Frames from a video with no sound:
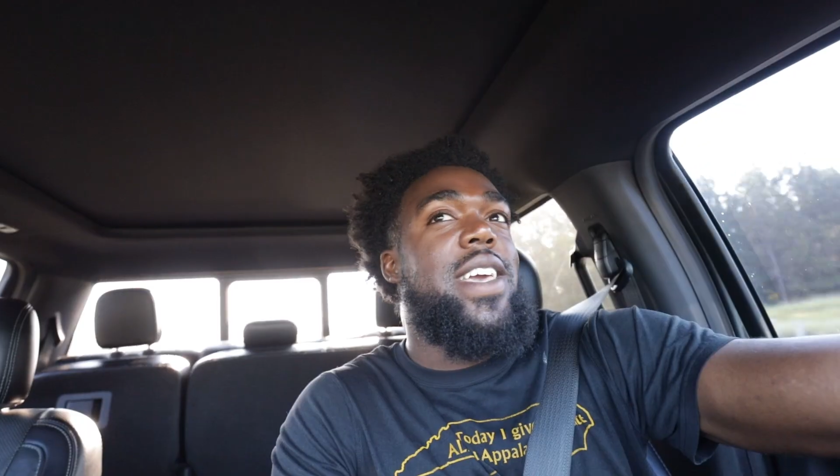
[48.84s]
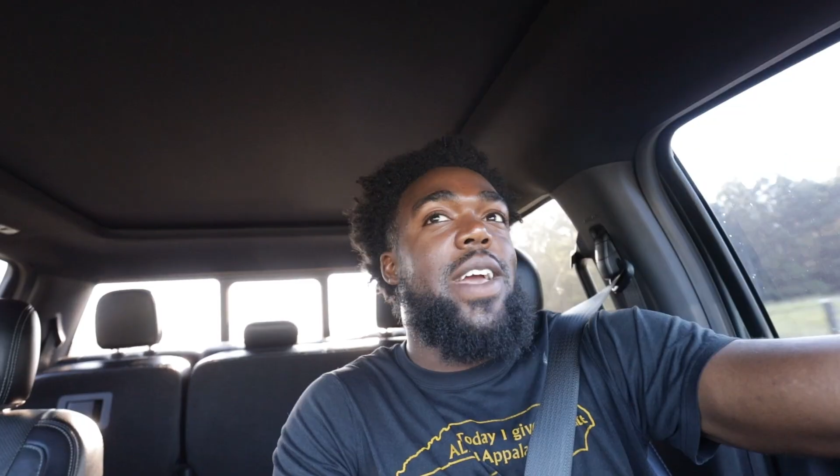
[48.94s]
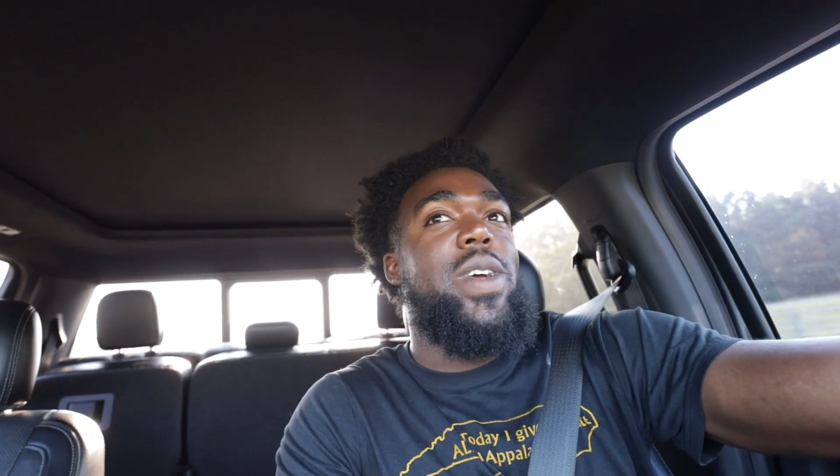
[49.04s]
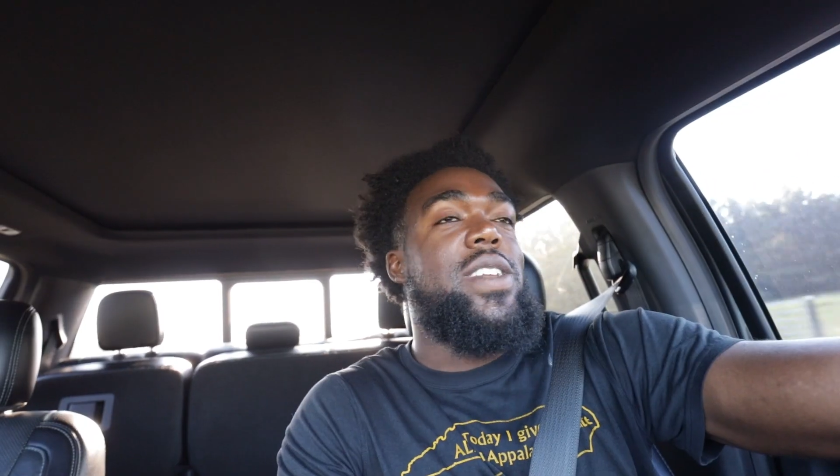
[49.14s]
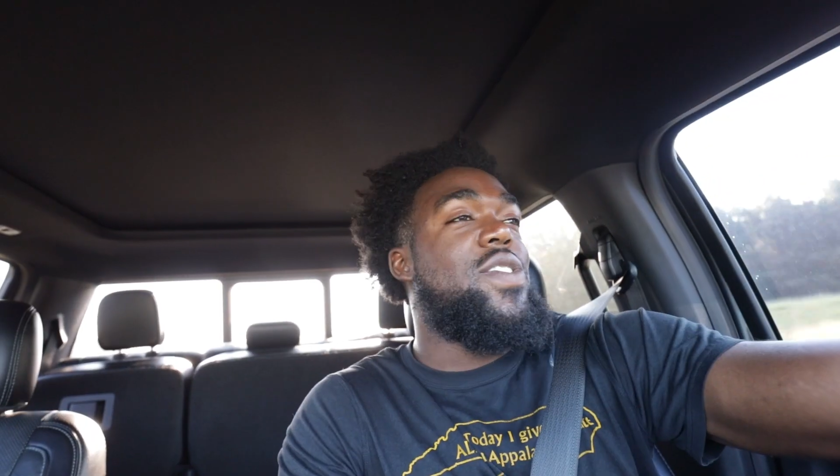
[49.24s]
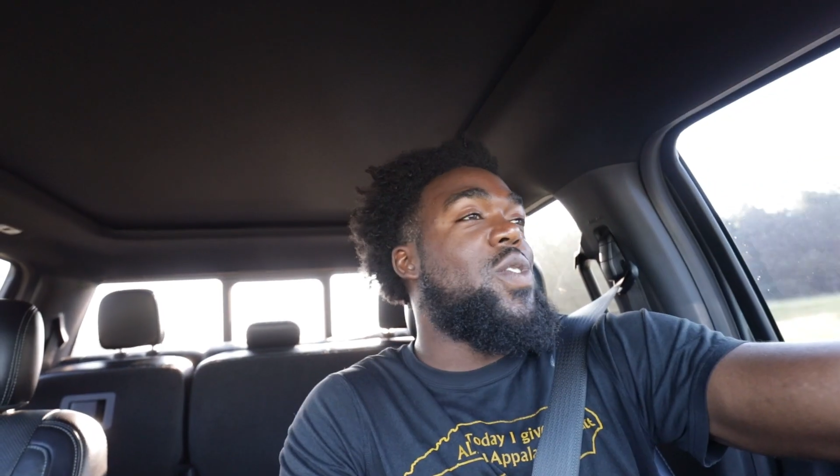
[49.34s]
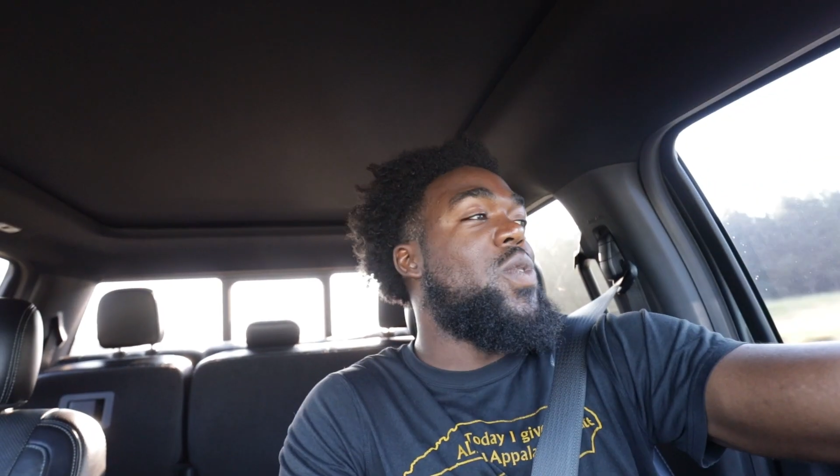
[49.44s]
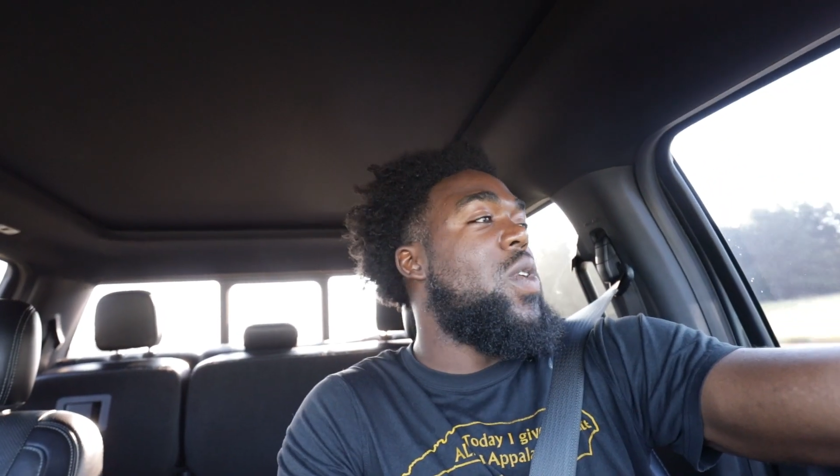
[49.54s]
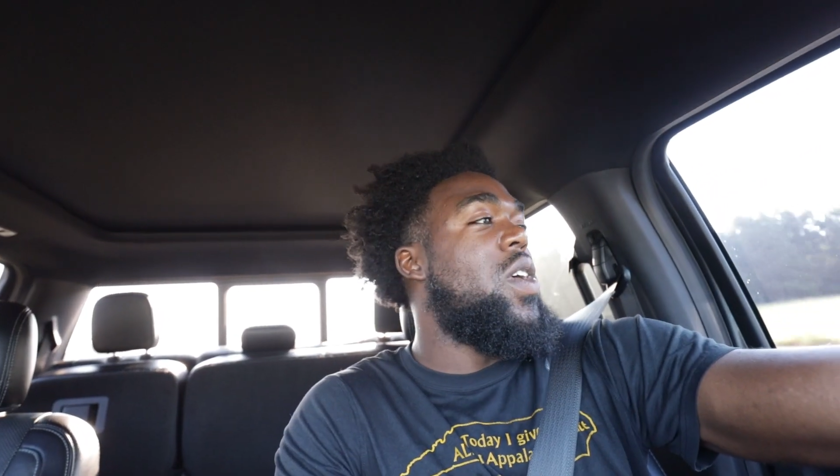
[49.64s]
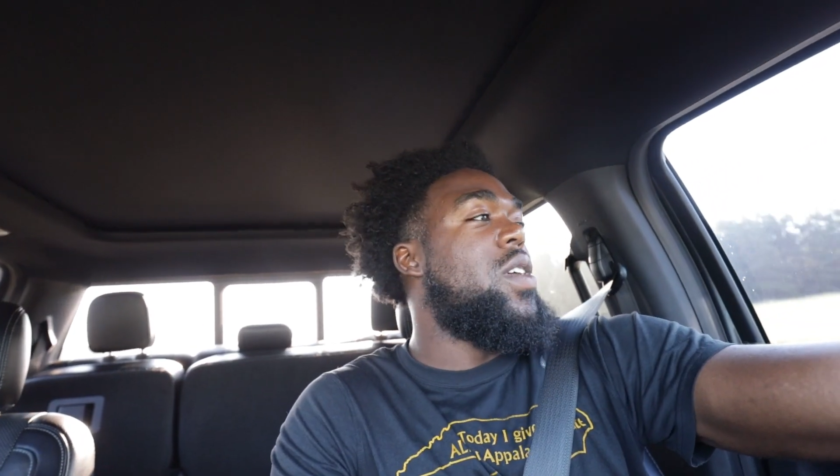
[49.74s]
can't wait to show
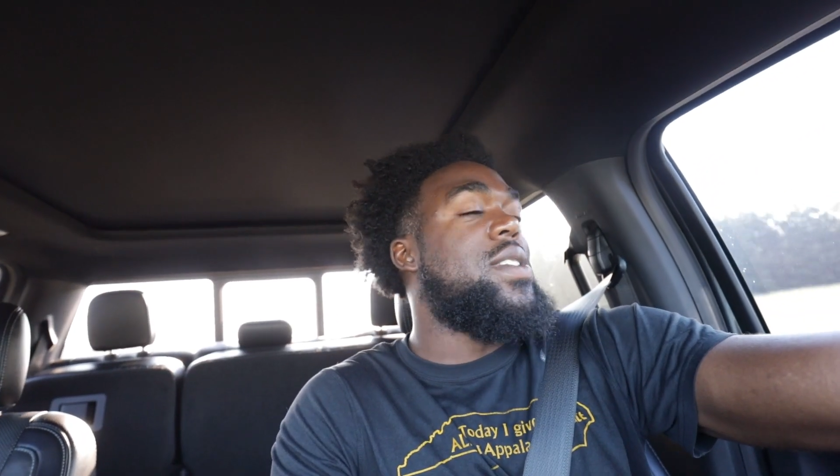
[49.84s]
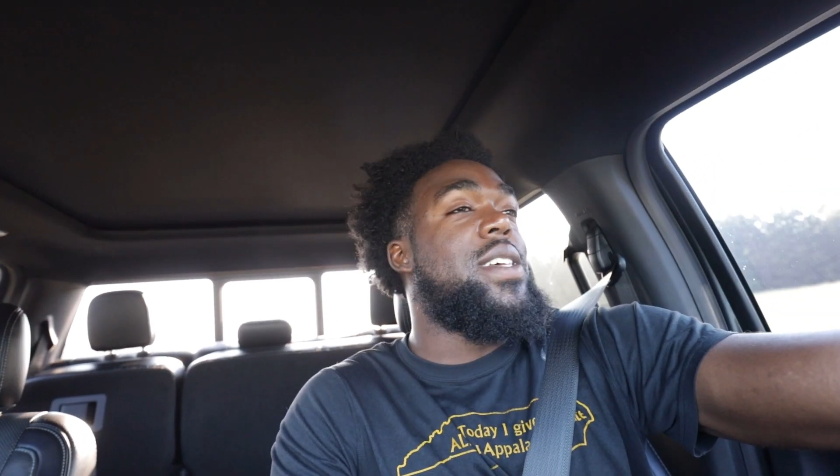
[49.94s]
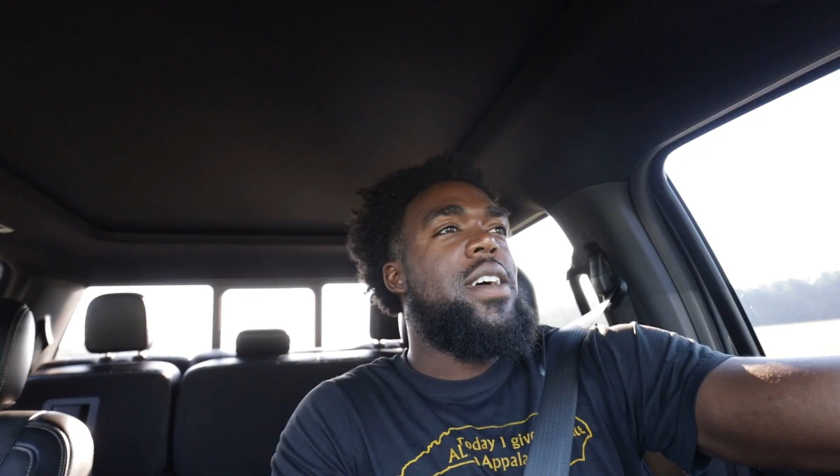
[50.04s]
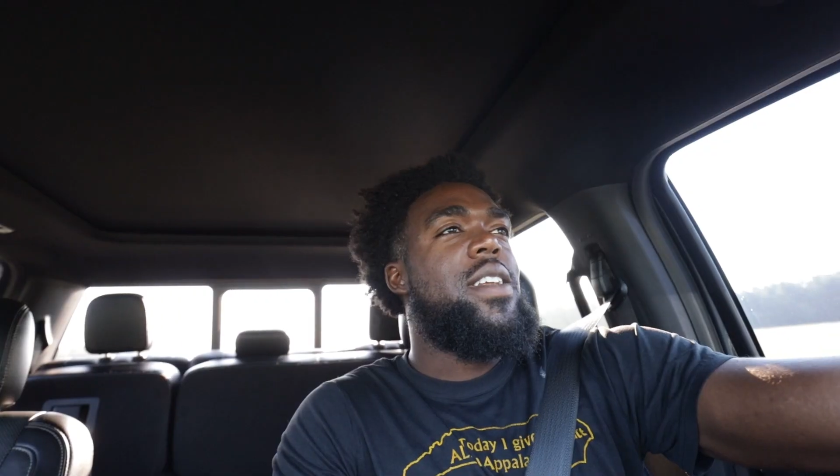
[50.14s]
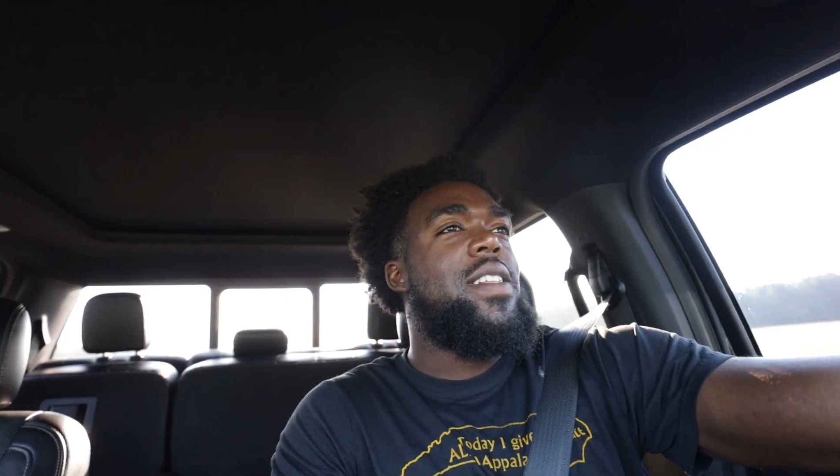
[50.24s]
you all the